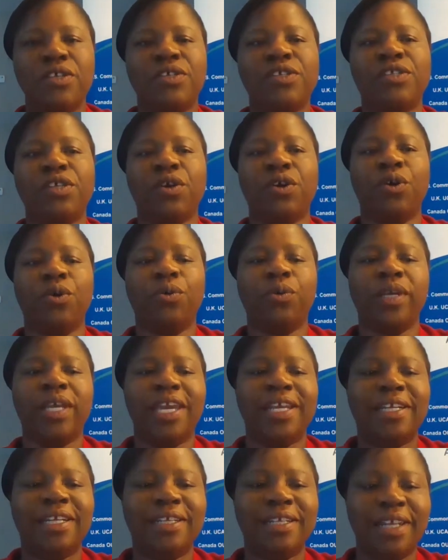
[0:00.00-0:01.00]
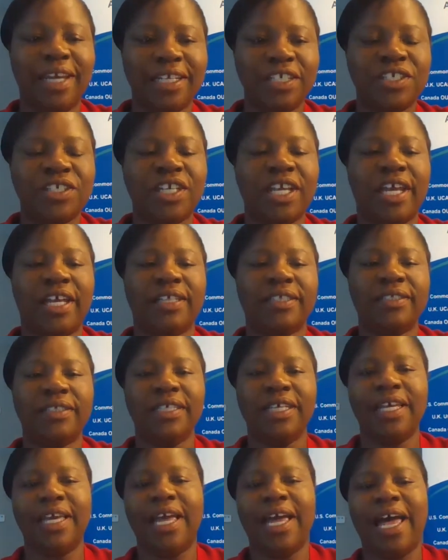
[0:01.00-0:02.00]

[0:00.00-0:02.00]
So in a nutshell,